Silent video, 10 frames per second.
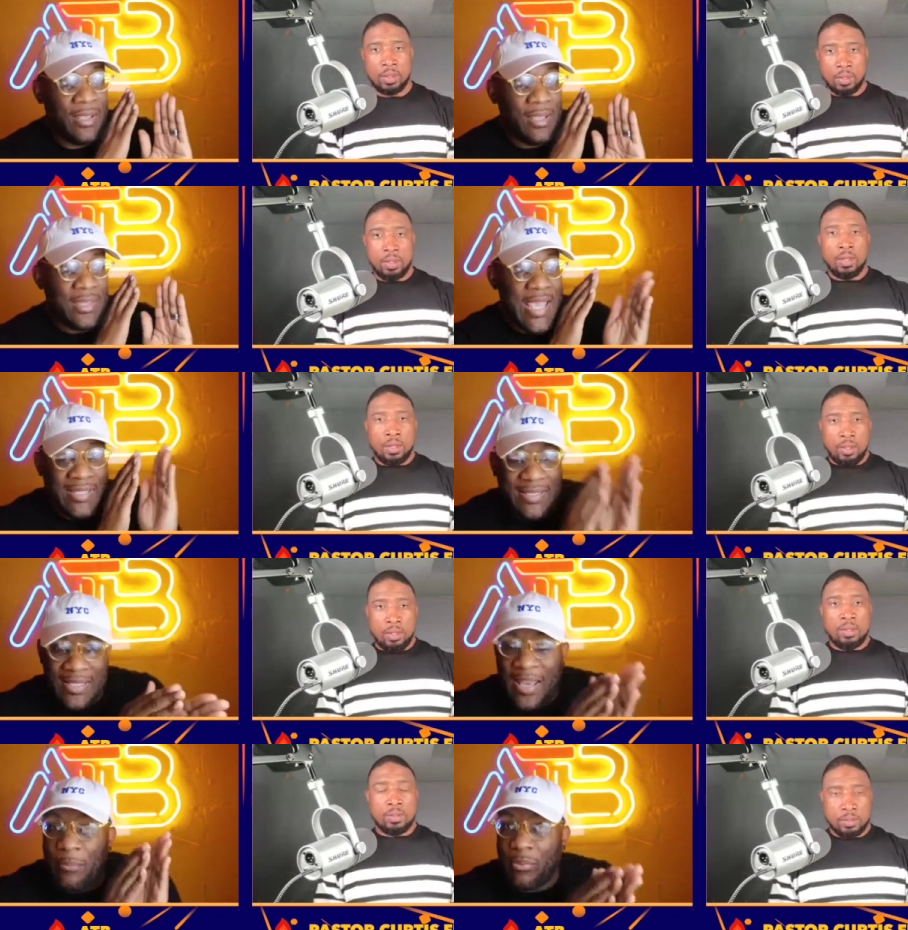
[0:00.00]
Speaker 1: that
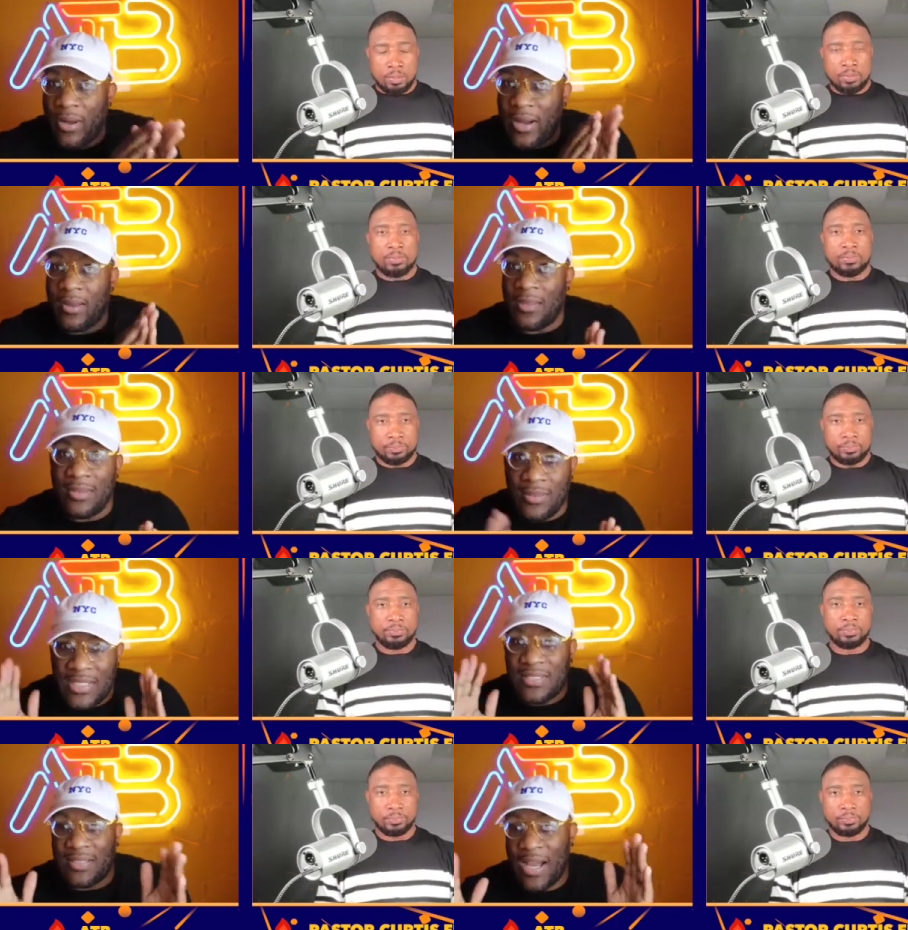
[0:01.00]
set prayer that this
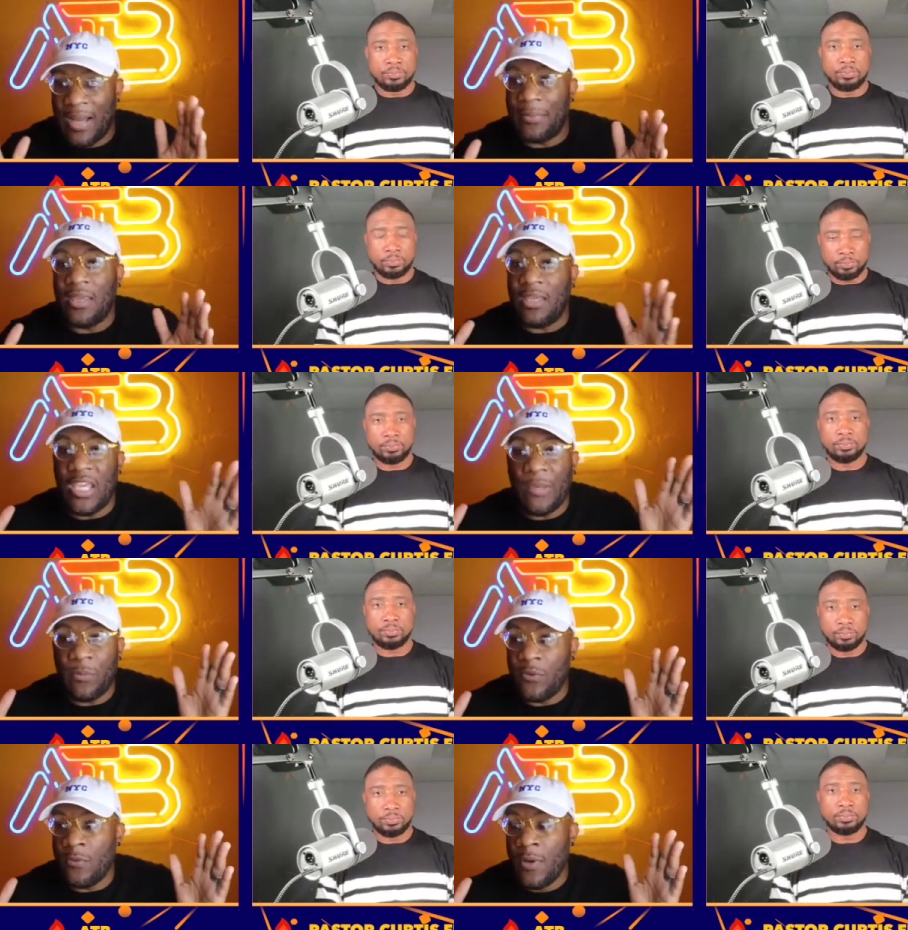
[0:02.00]
time can keep
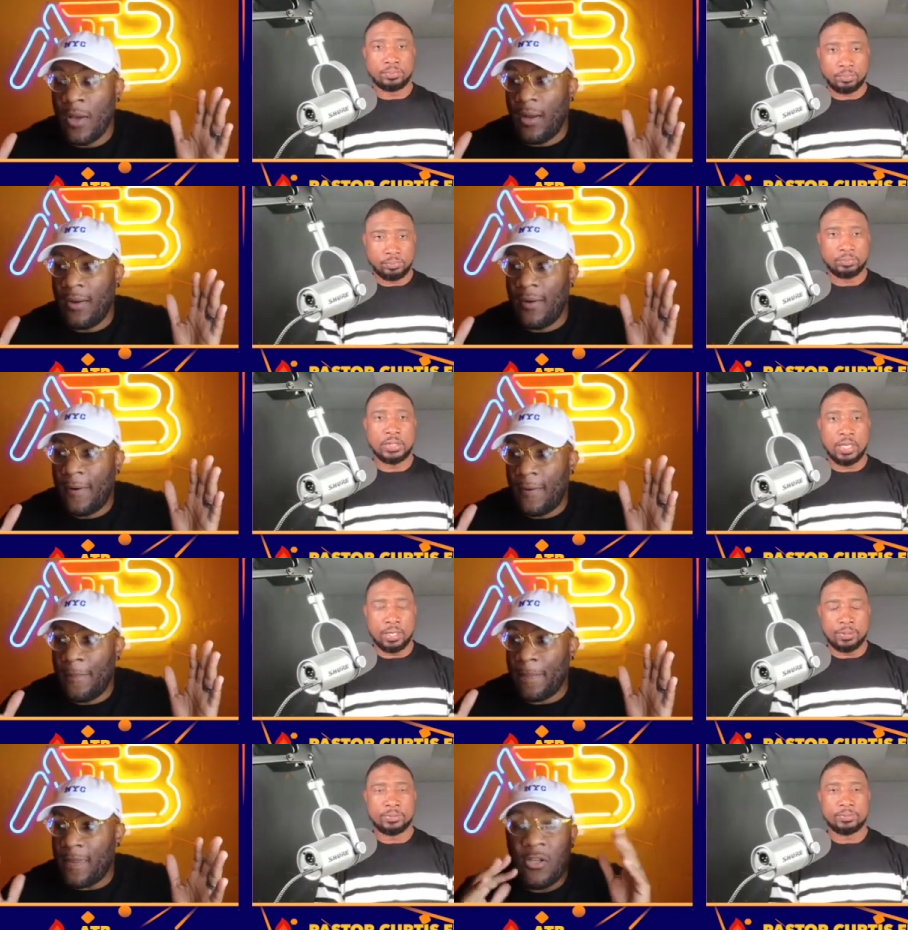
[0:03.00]
you, um,
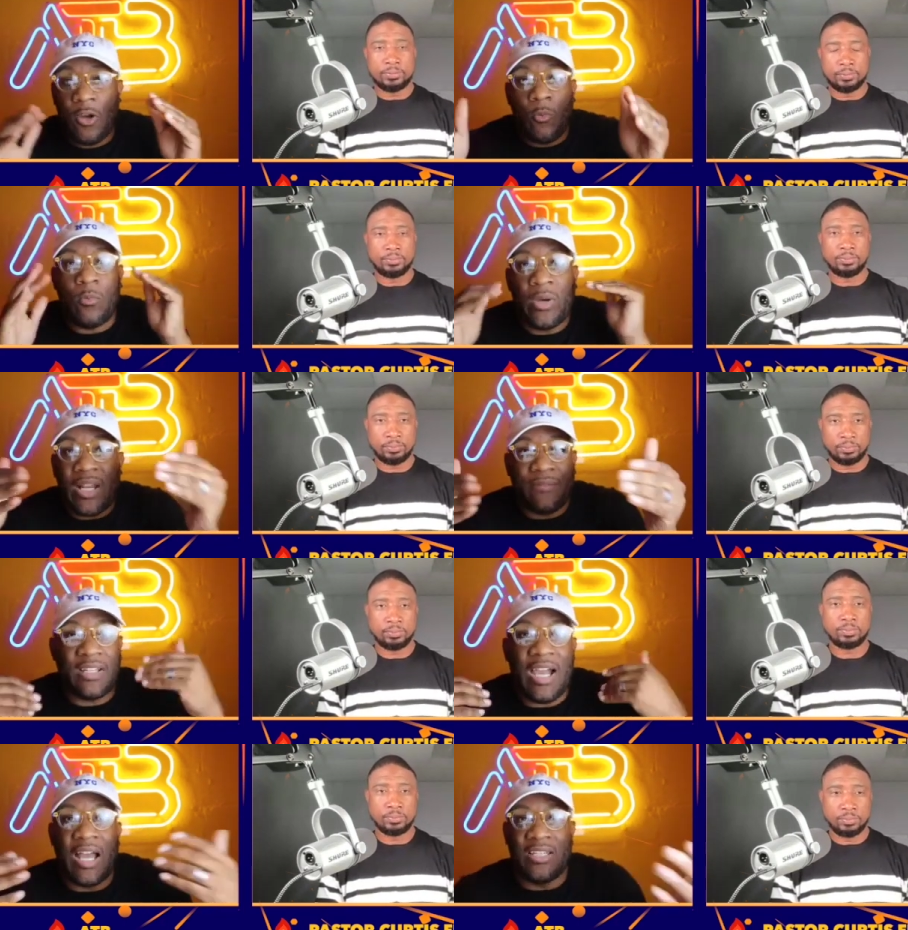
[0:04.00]
you know, whatever
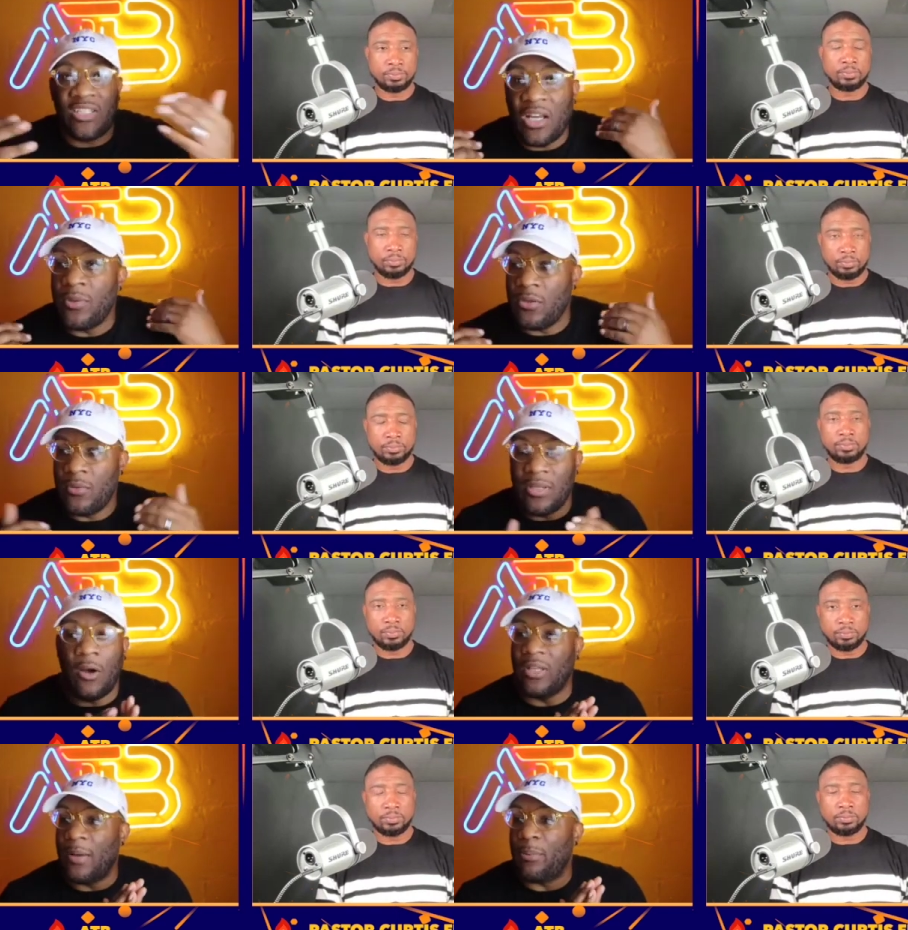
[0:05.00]
God shared with you and on
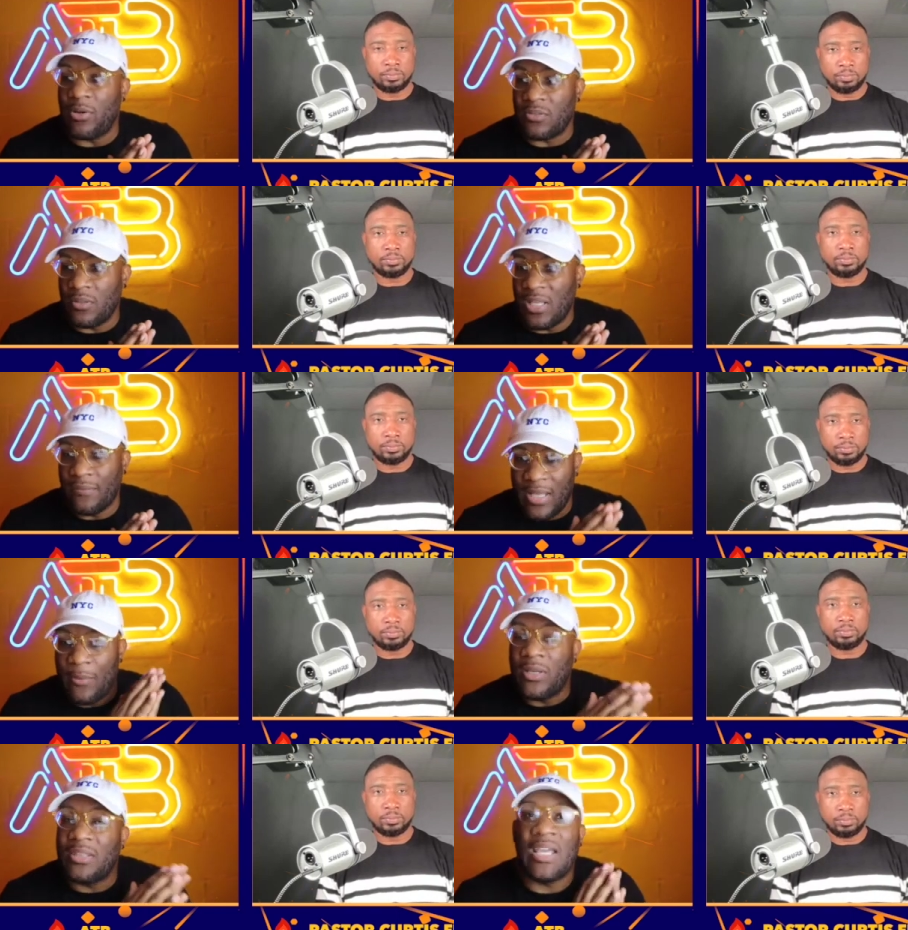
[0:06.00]
that personal level, like
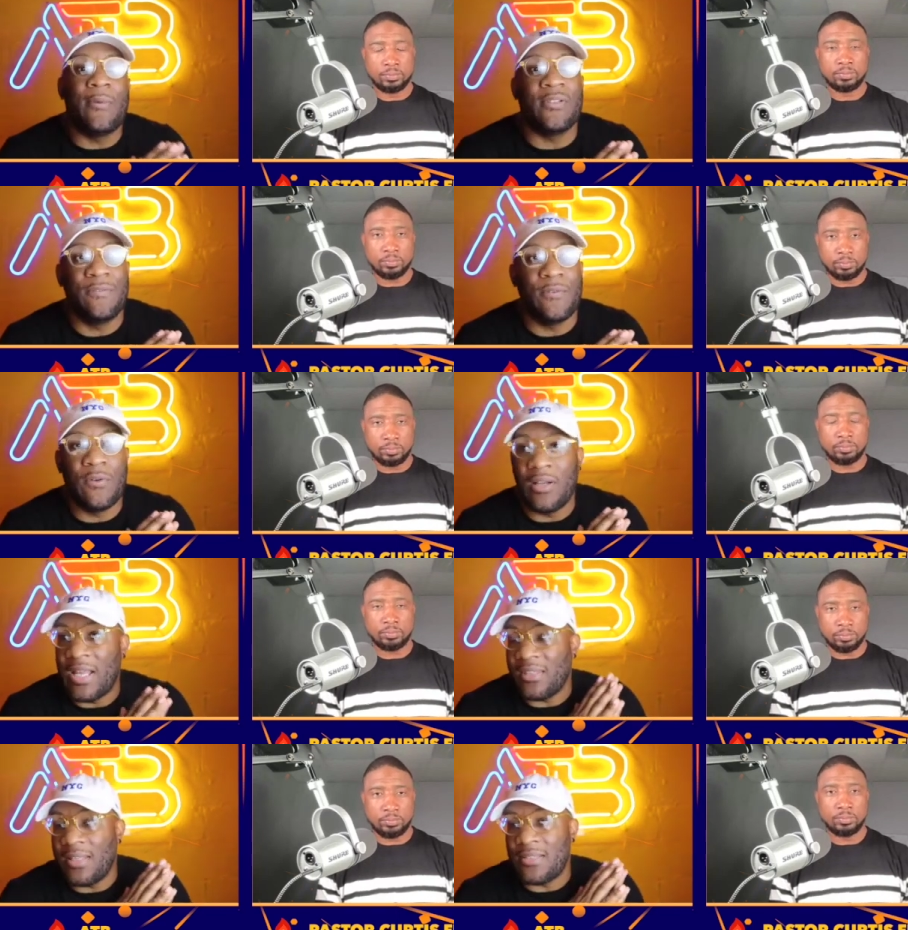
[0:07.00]
what that was for. And I
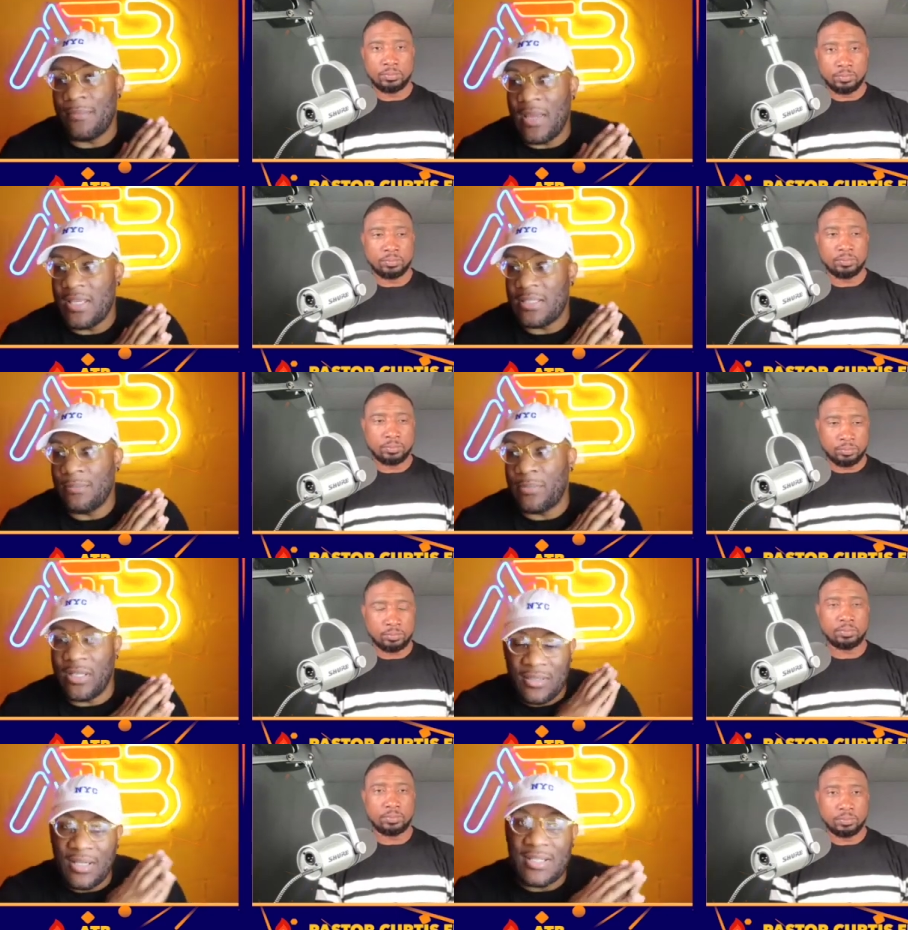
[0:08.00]
think that's amazing. But it
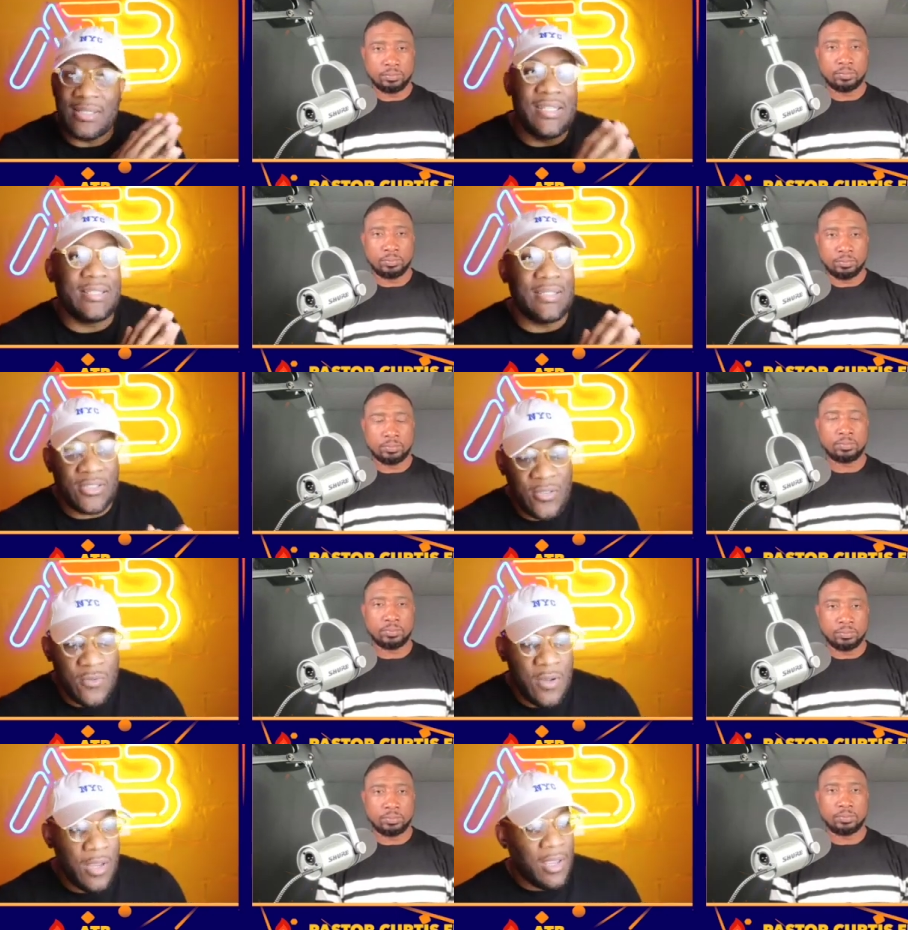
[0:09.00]
does lead us into
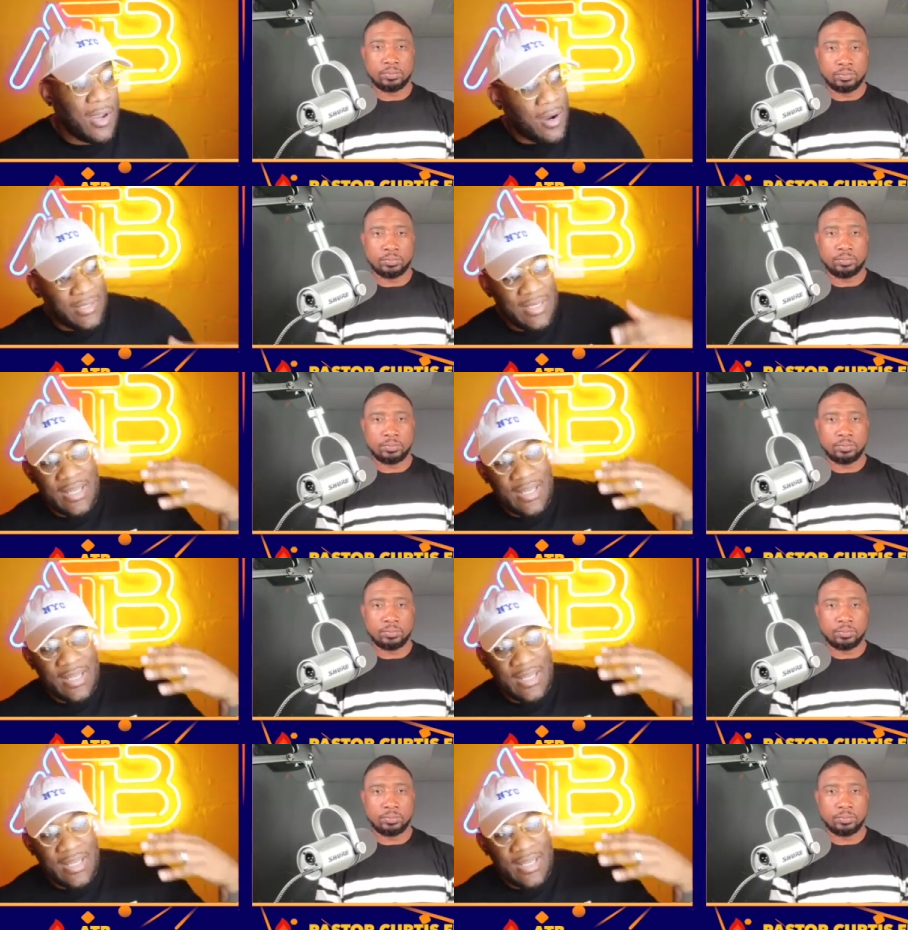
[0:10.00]
our next